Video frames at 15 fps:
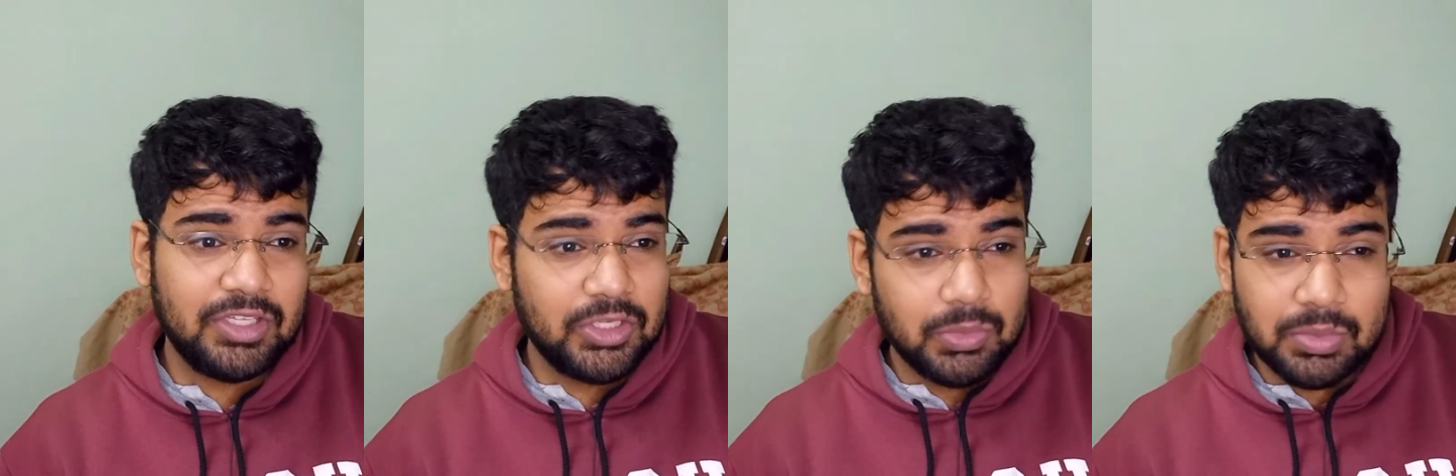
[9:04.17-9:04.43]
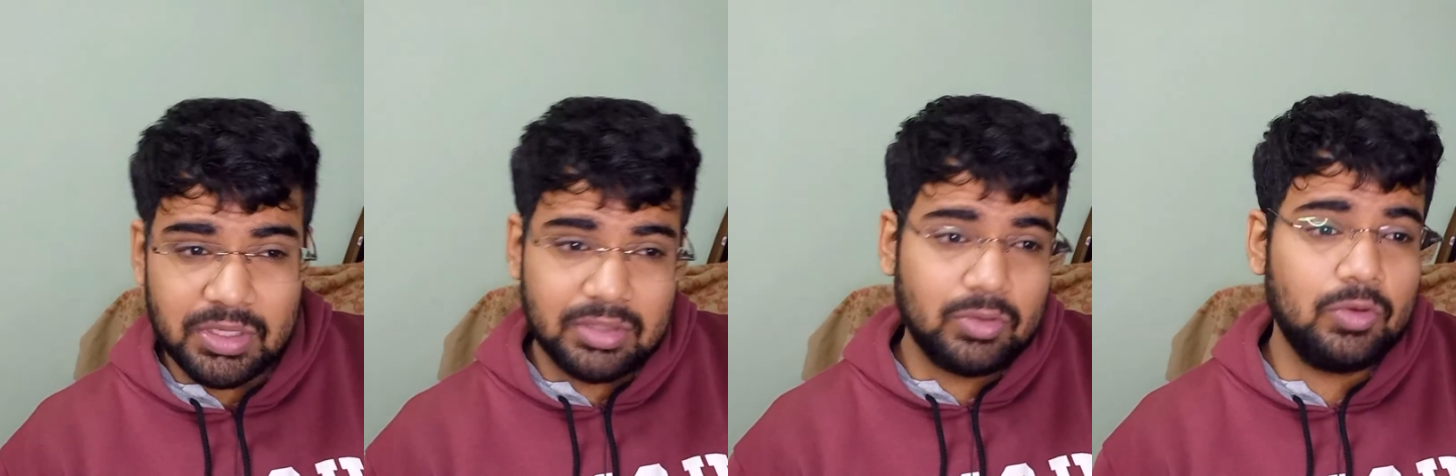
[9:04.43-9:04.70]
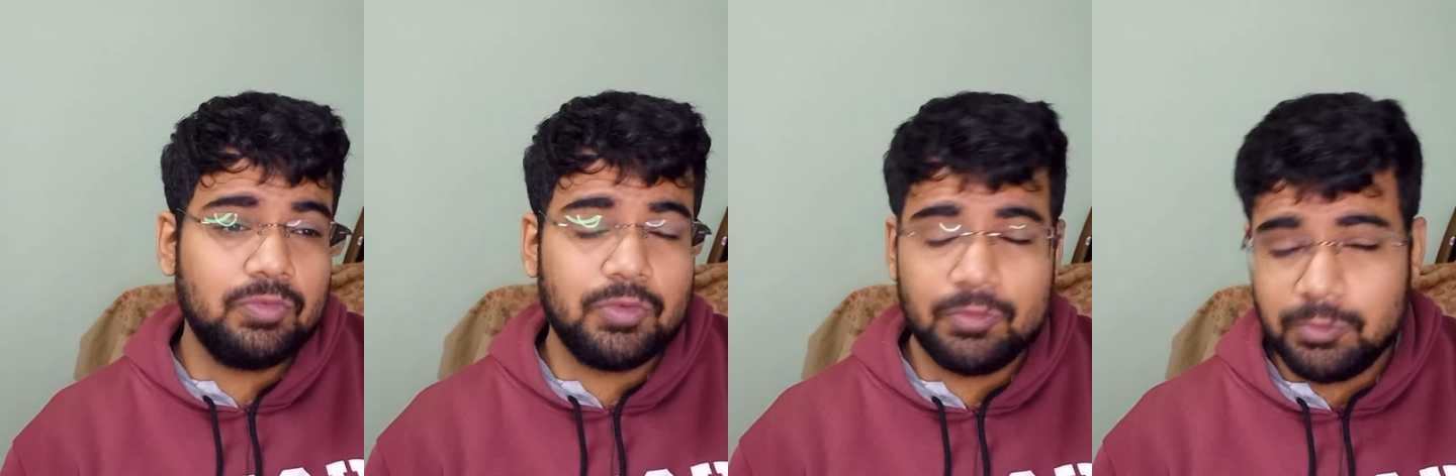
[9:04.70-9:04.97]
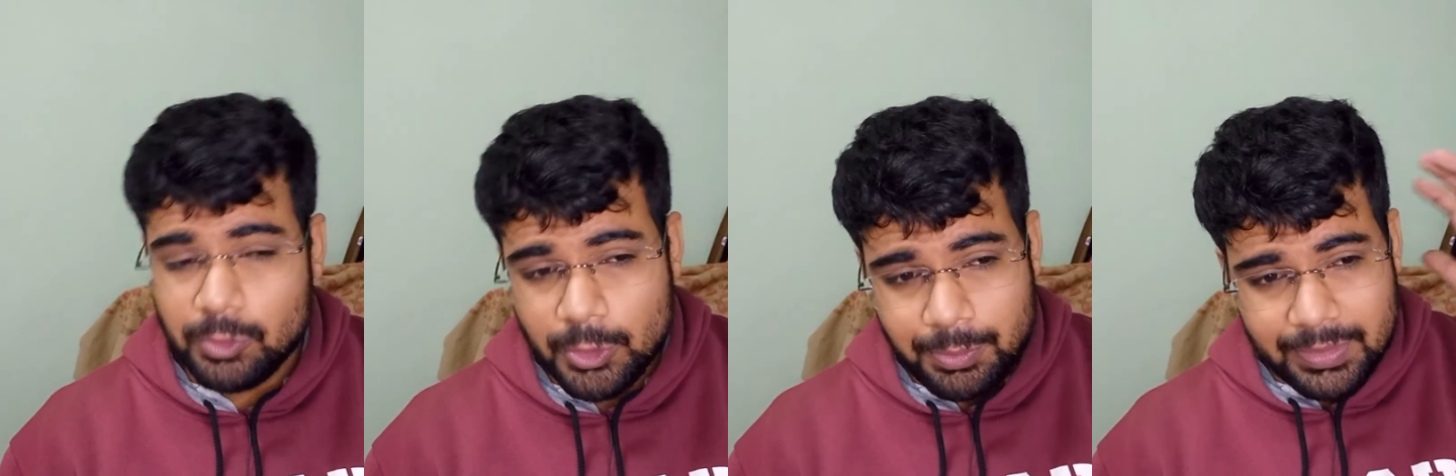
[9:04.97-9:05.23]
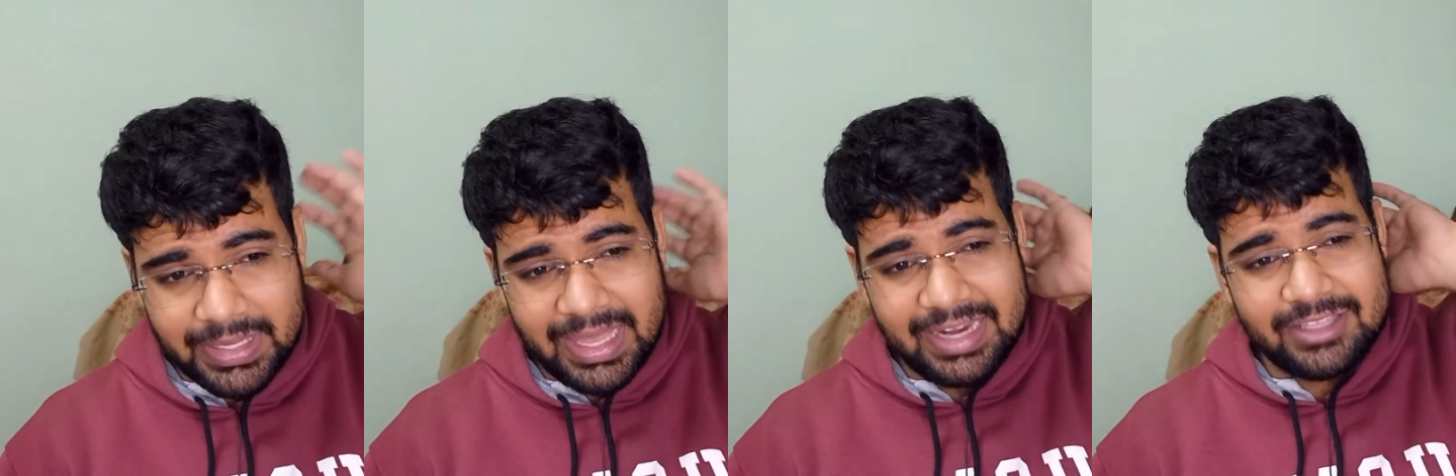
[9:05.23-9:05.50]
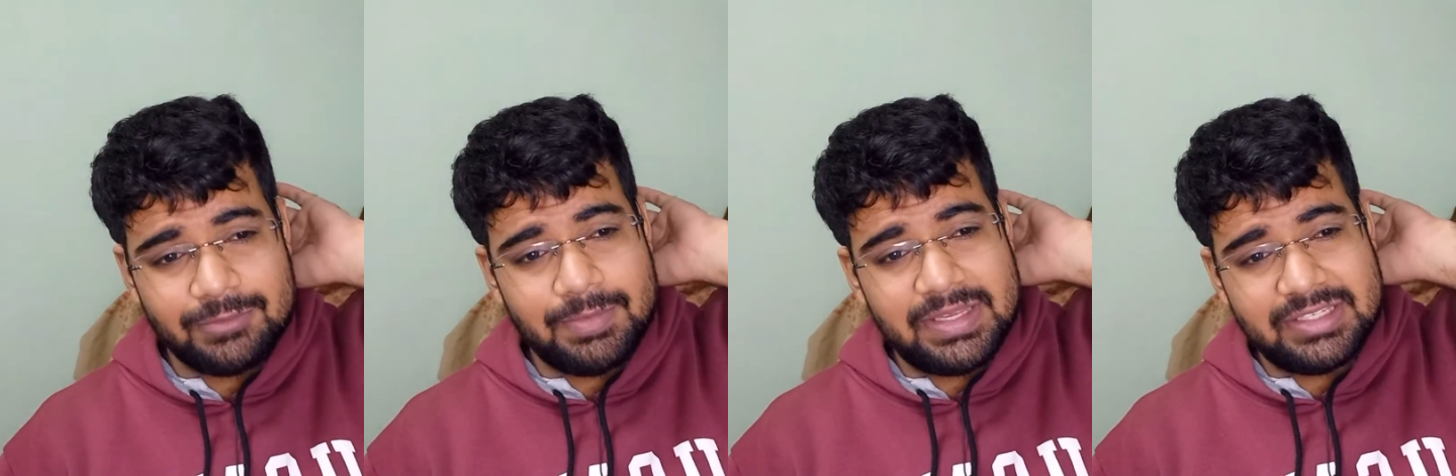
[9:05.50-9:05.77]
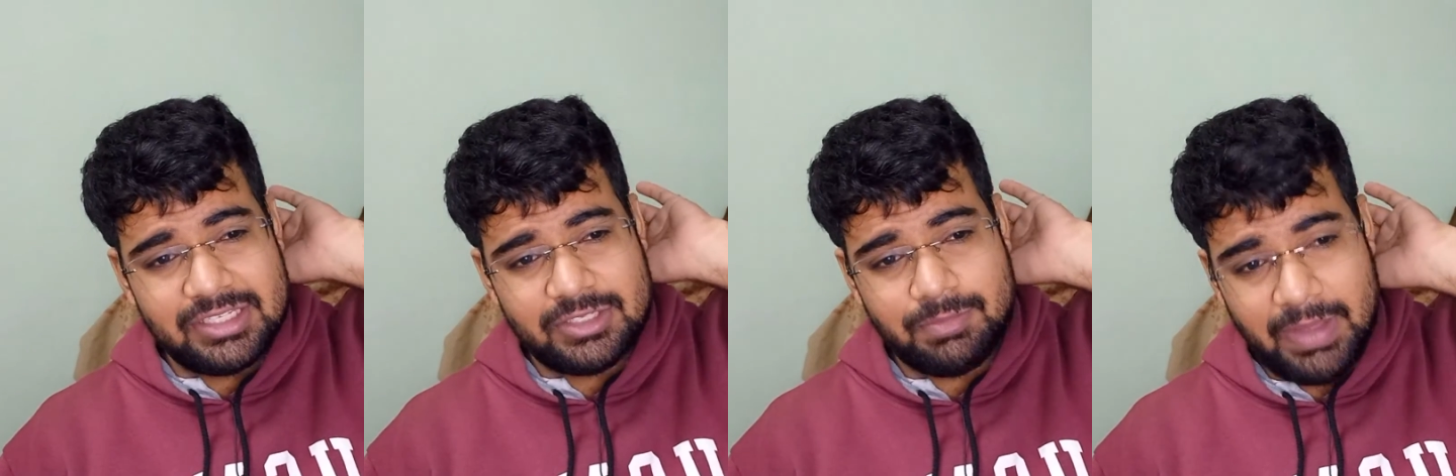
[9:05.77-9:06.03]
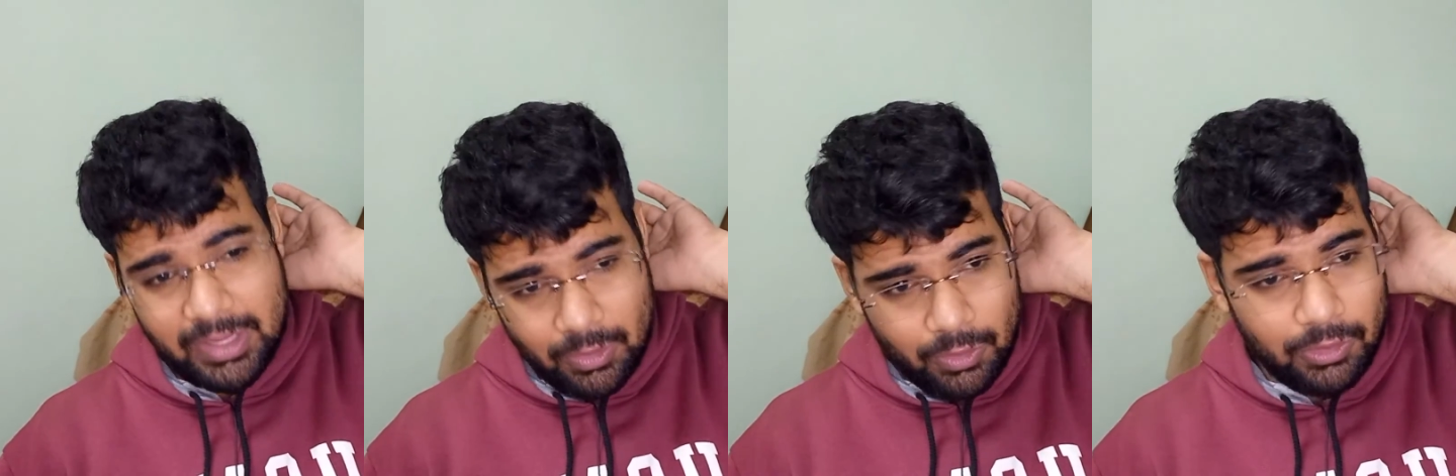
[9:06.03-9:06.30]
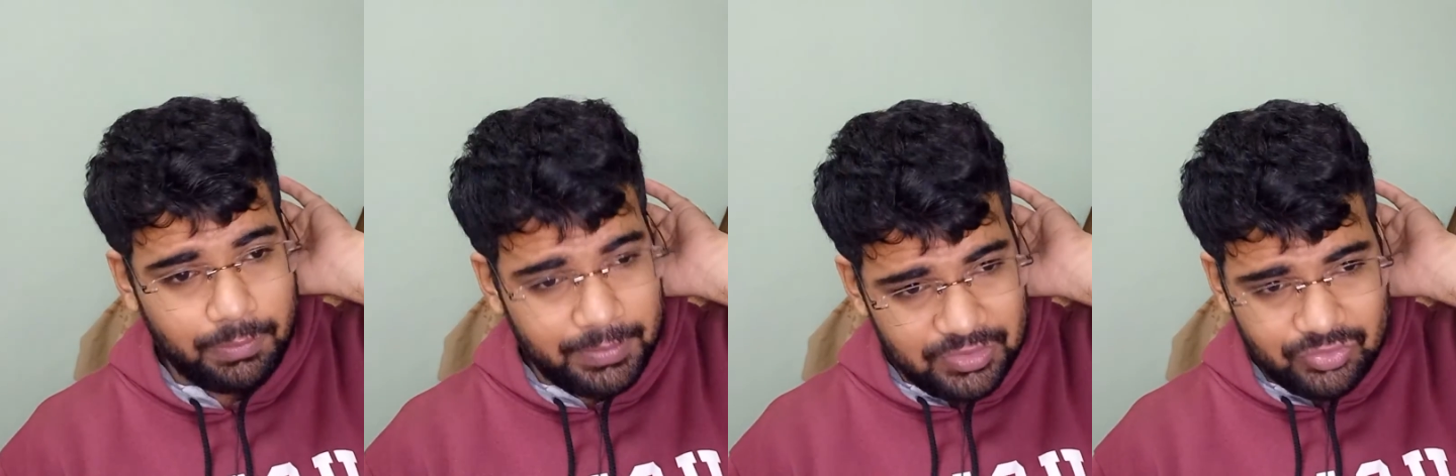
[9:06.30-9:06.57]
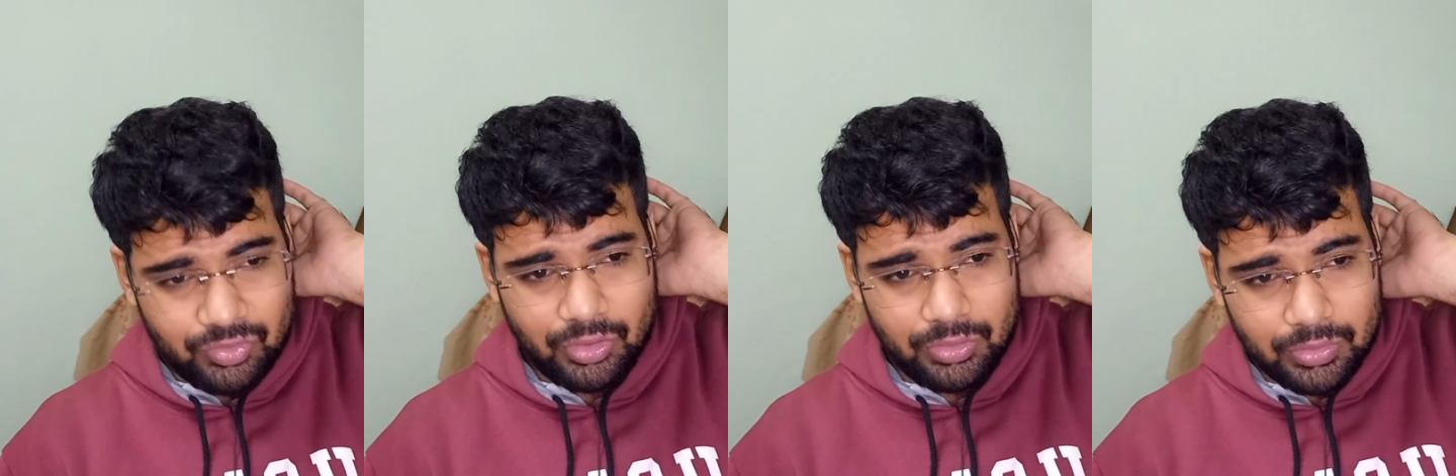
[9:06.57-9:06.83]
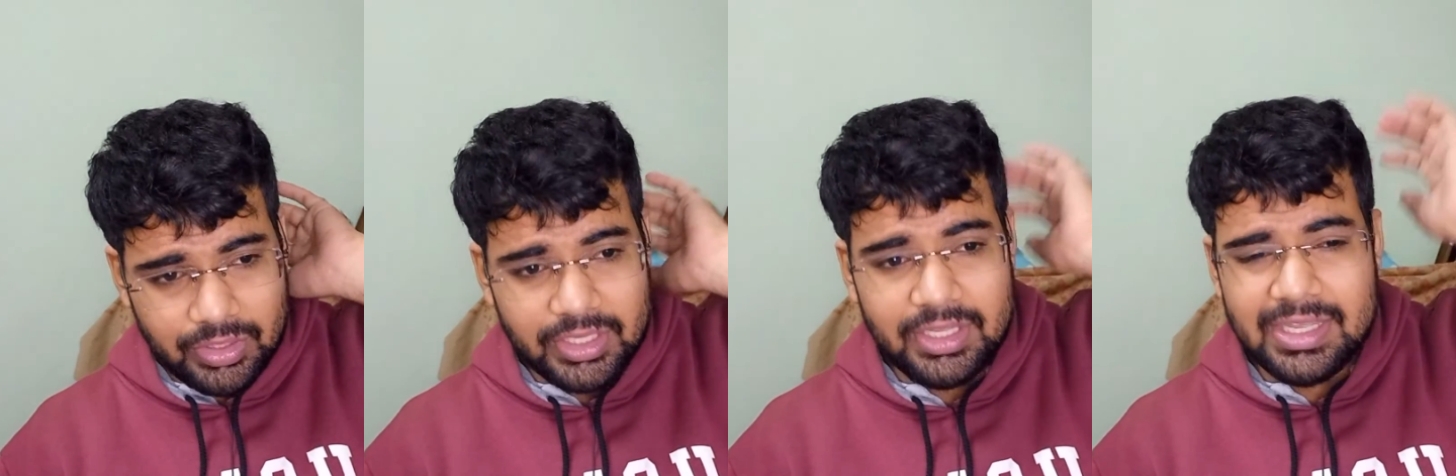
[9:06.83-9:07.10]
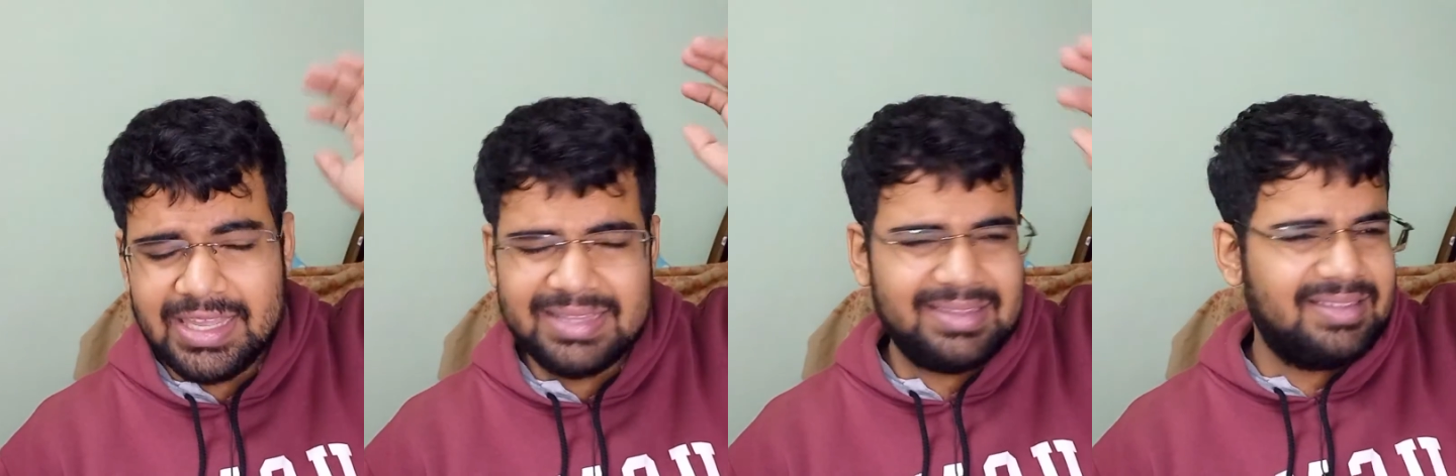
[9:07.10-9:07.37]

then you can go for Fluid Mechanics Basics by Korpi John, okay?